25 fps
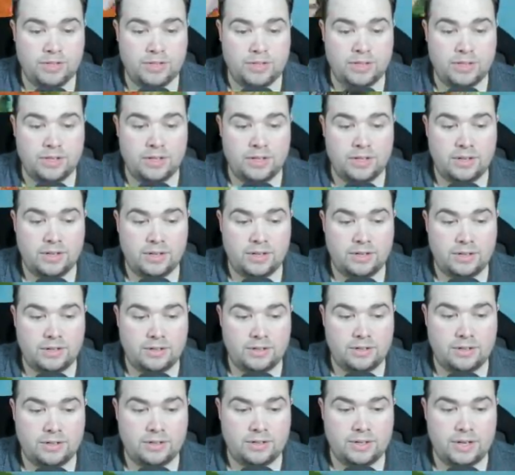that
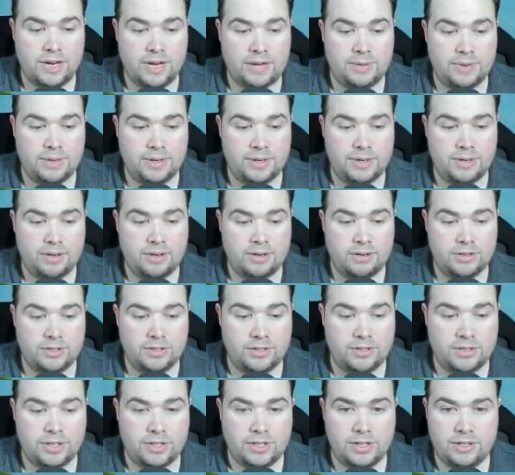came in
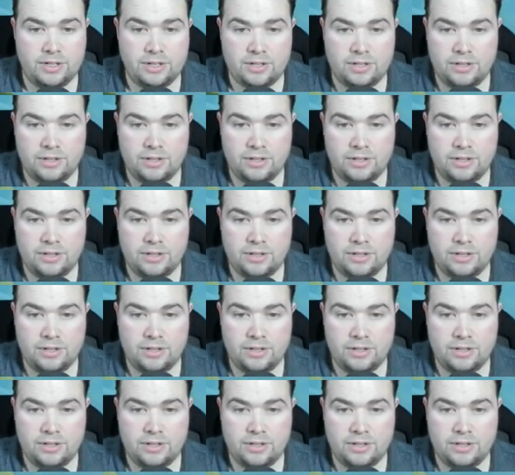last year.